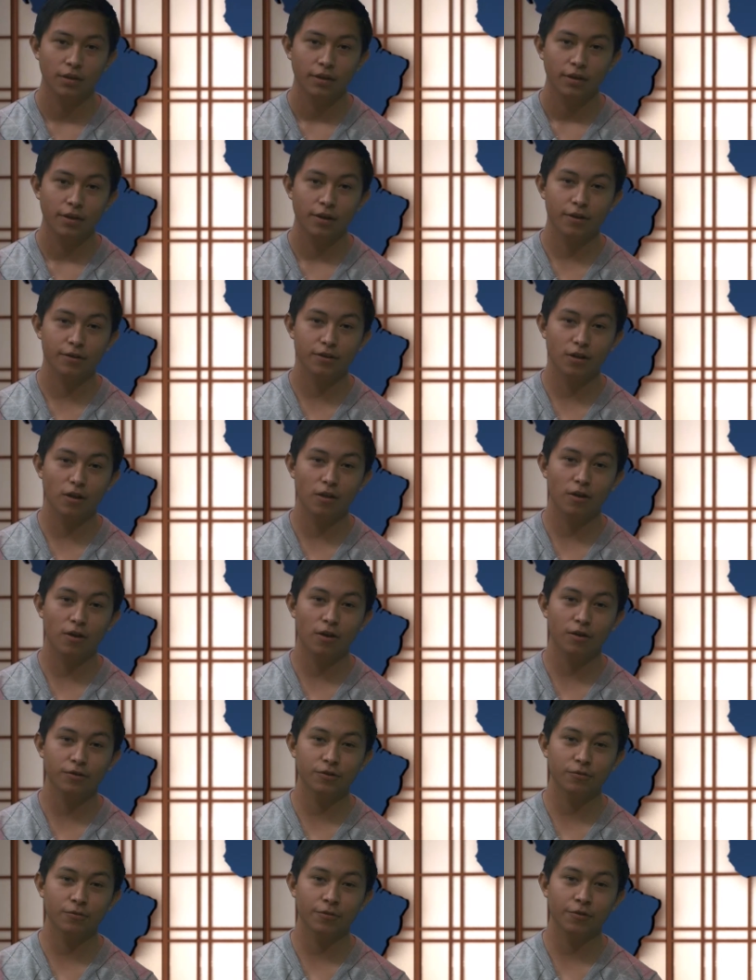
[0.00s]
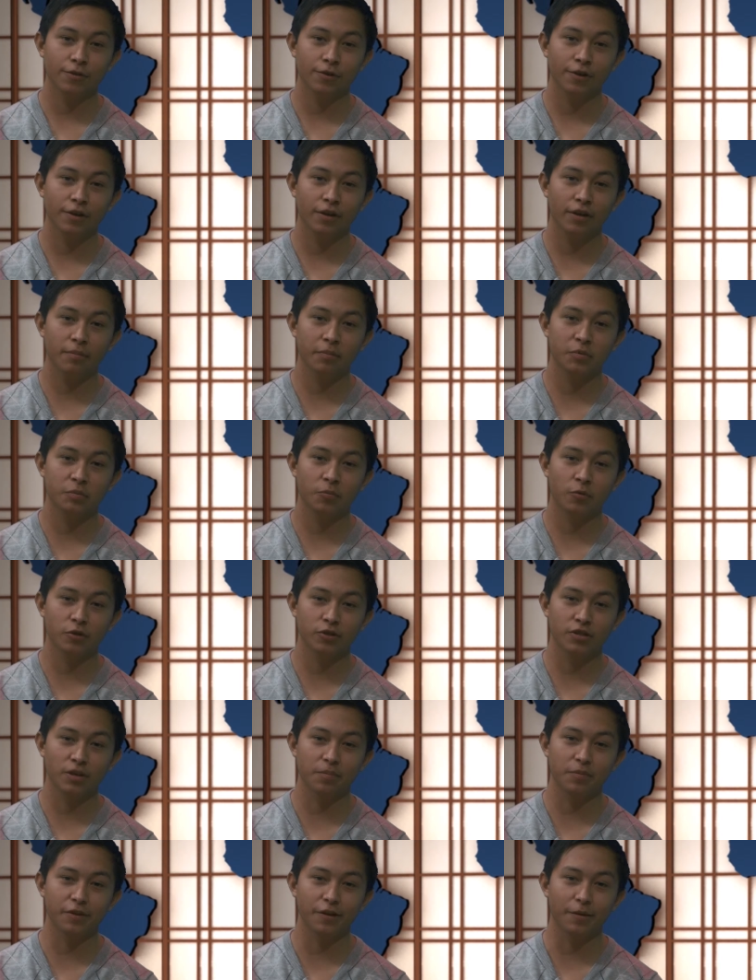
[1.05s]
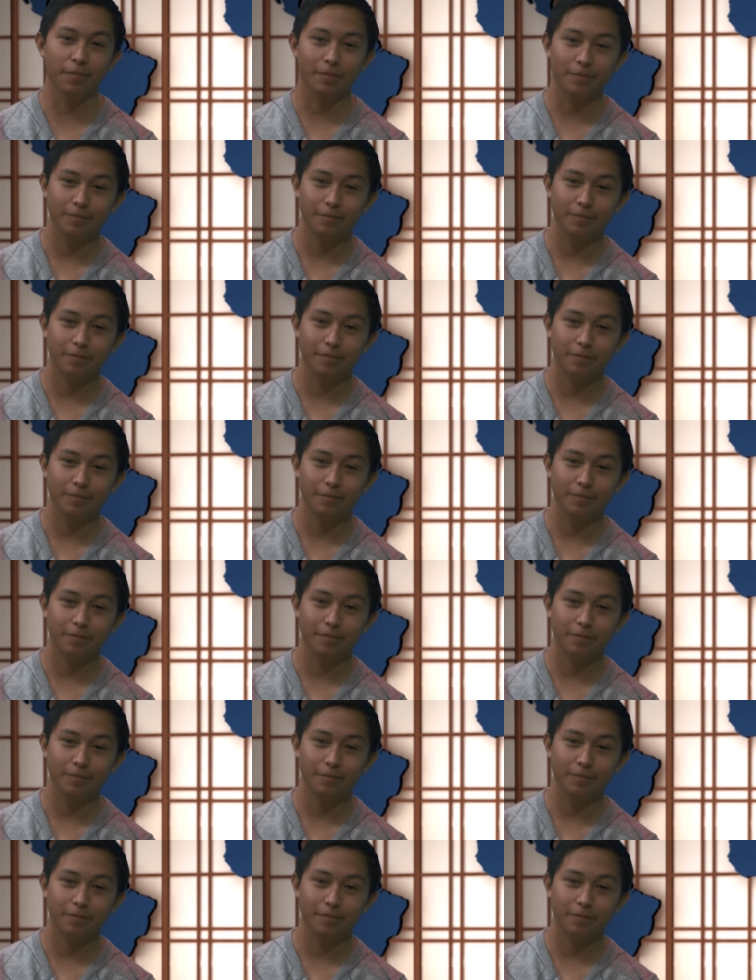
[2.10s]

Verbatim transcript: Here's Alejandro with your Giddy Up Sports Update.